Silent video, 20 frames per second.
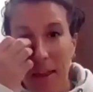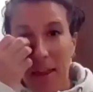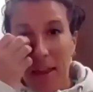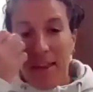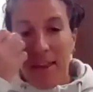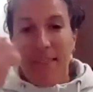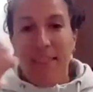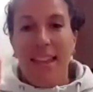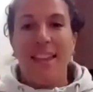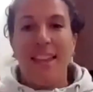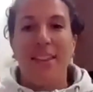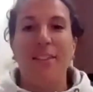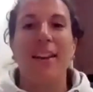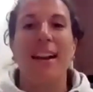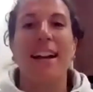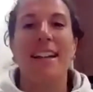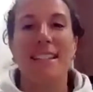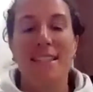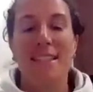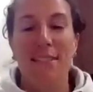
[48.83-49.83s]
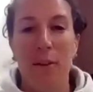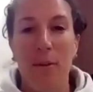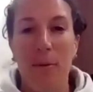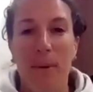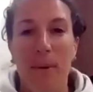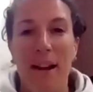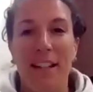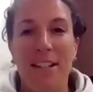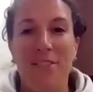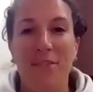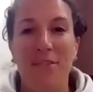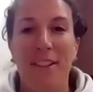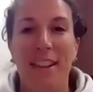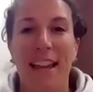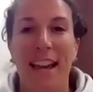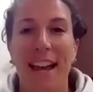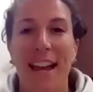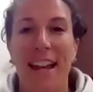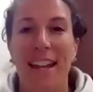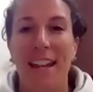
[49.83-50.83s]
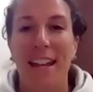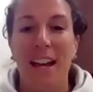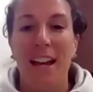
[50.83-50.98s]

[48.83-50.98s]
Thank you guys so much for that.